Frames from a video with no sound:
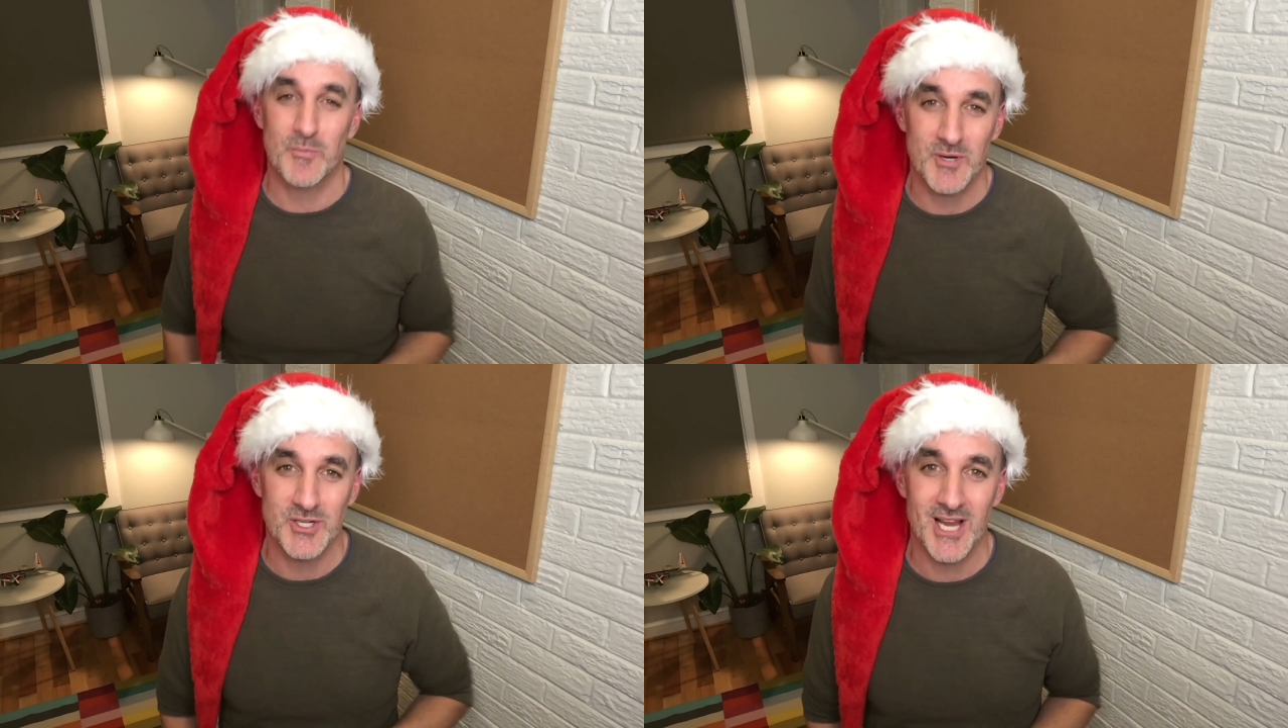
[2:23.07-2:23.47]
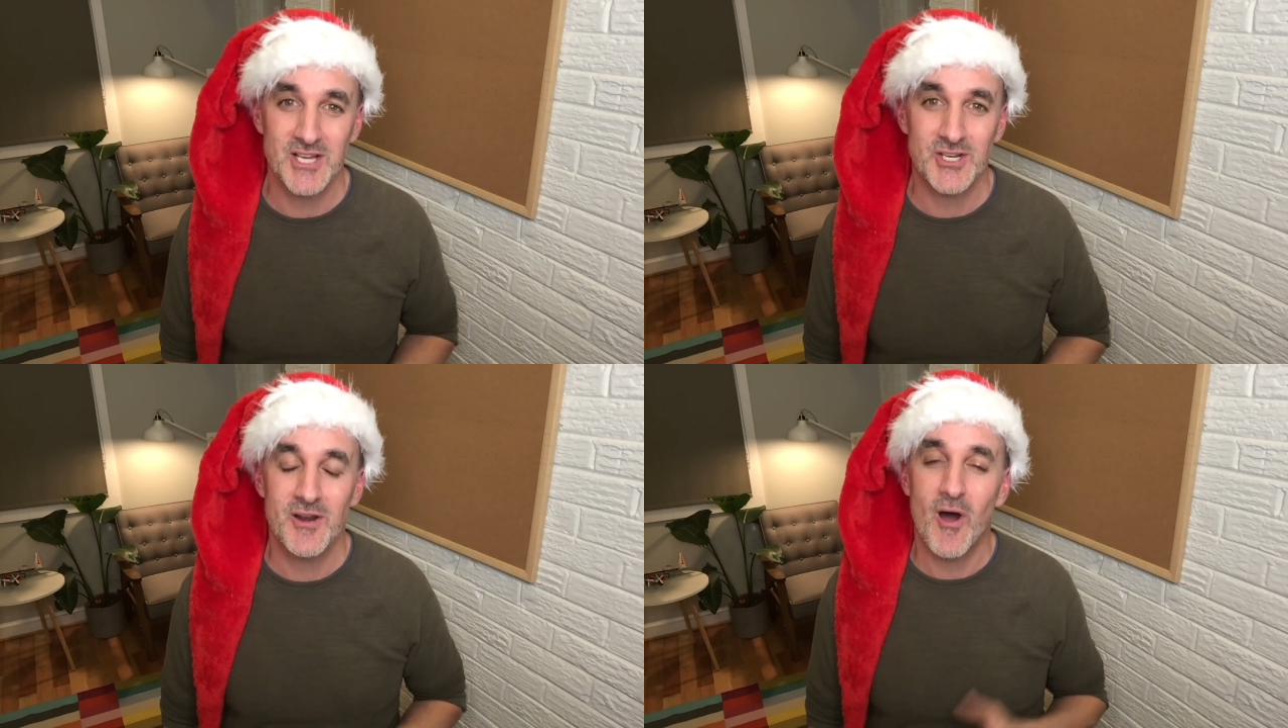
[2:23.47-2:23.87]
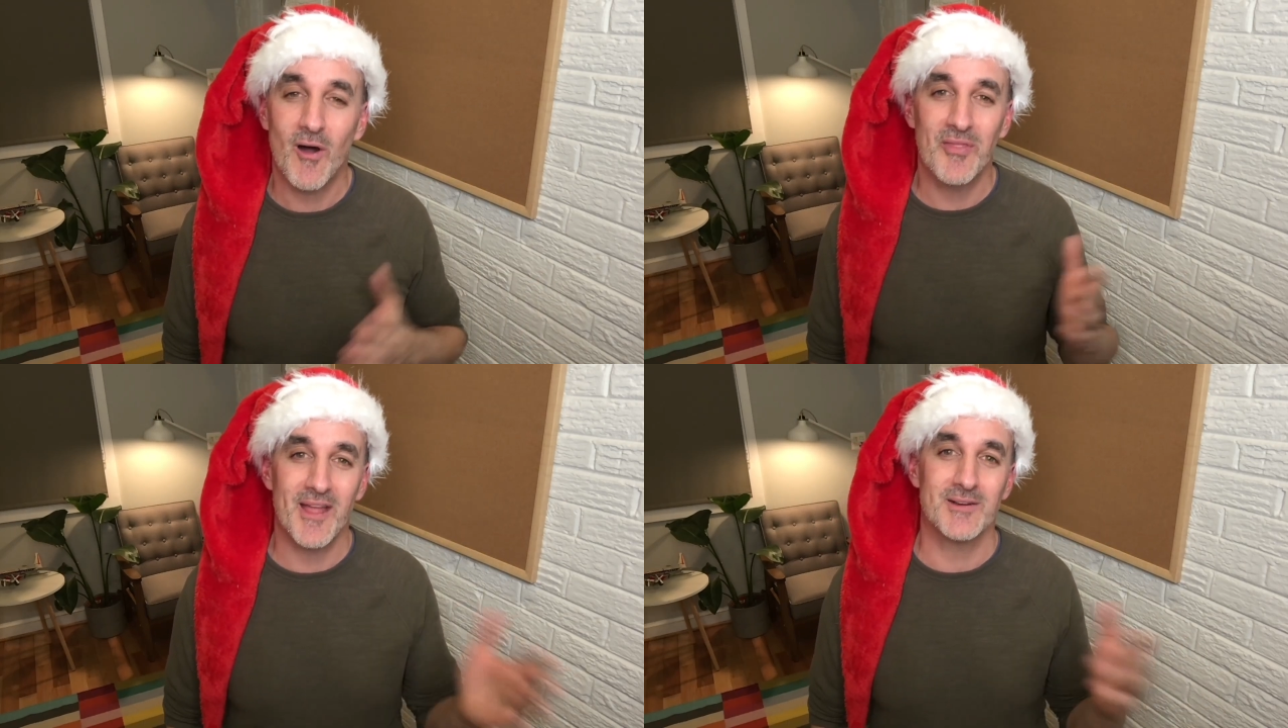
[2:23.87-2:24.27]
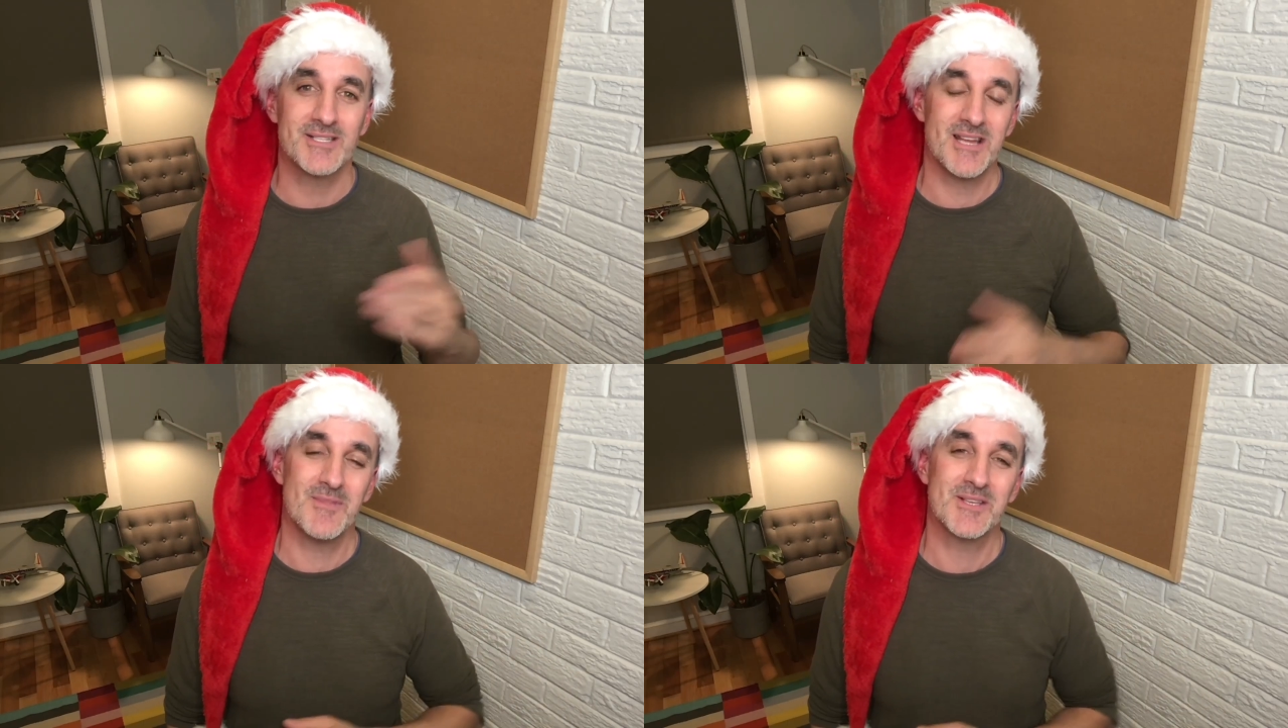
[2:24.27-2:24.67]
appreciation on their
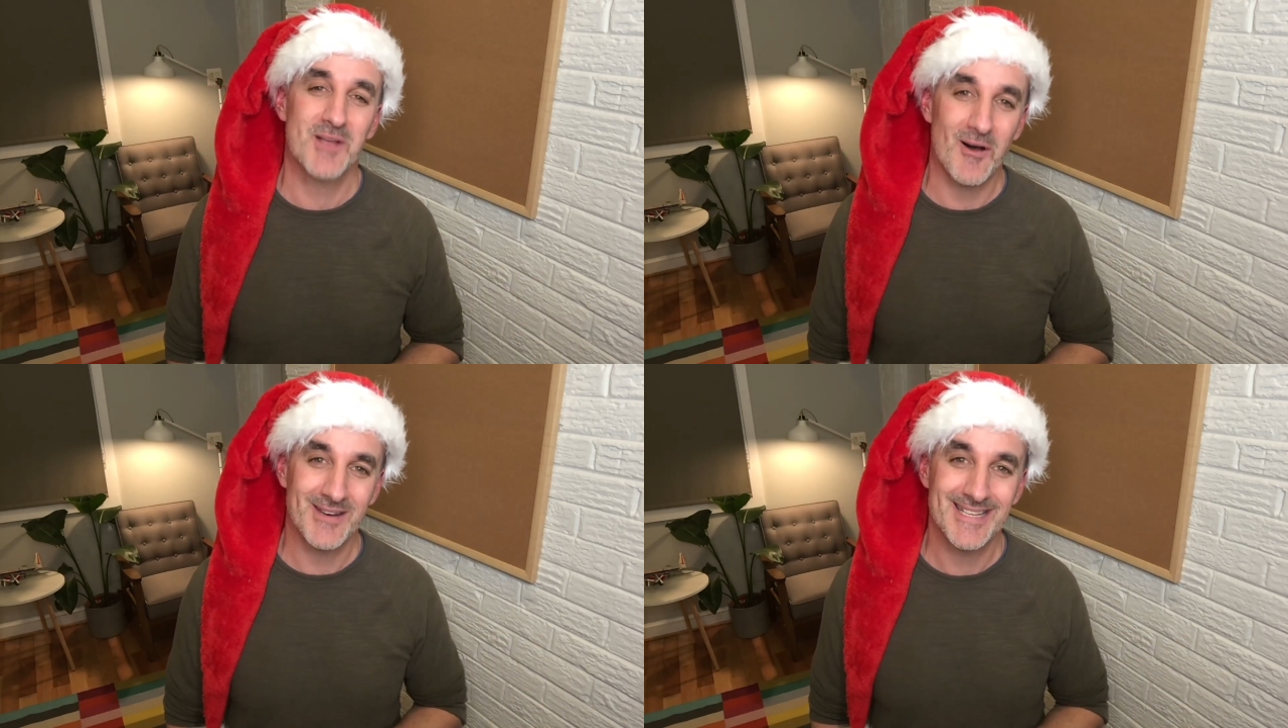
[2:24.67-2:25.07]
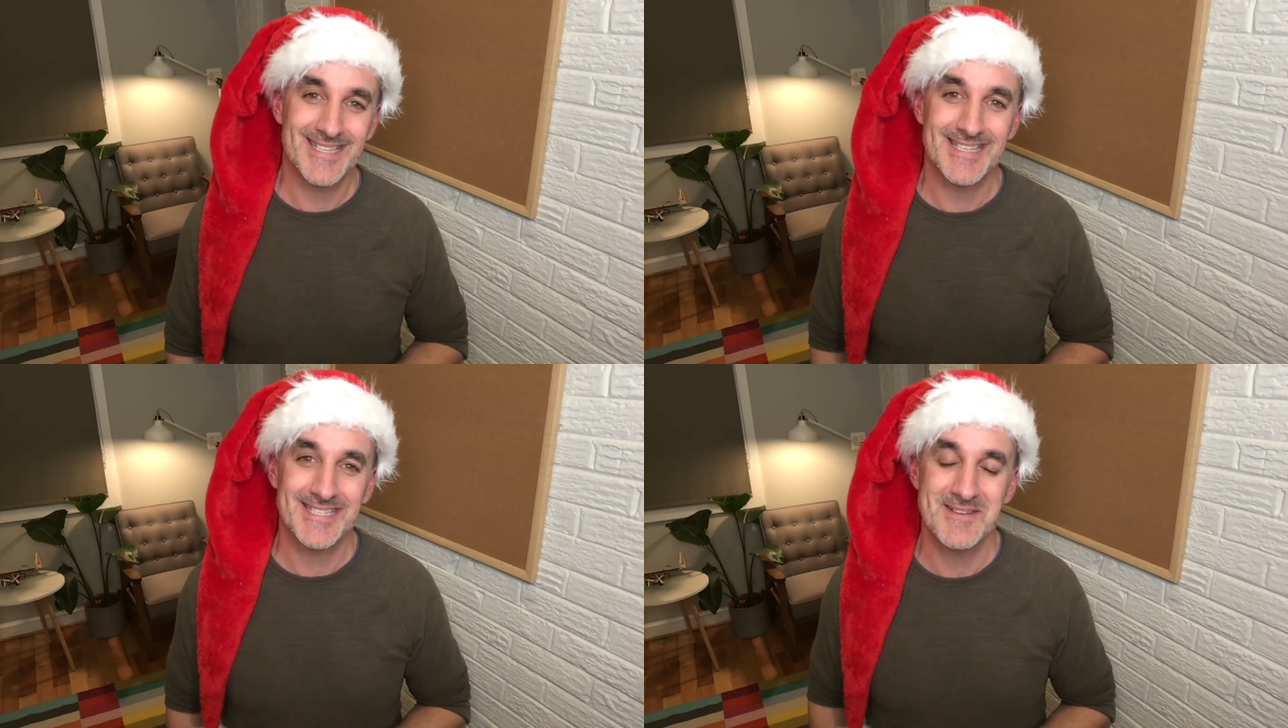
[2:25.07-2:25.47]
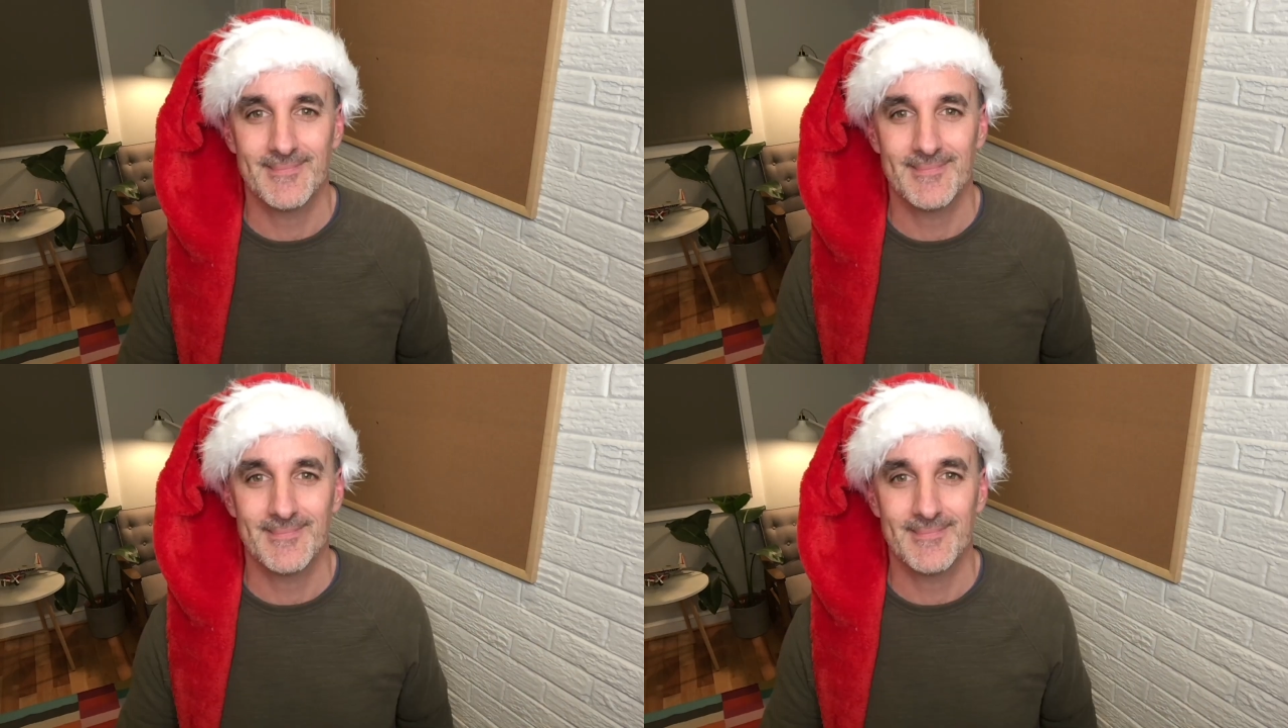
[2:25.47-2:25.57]
team this holiday season.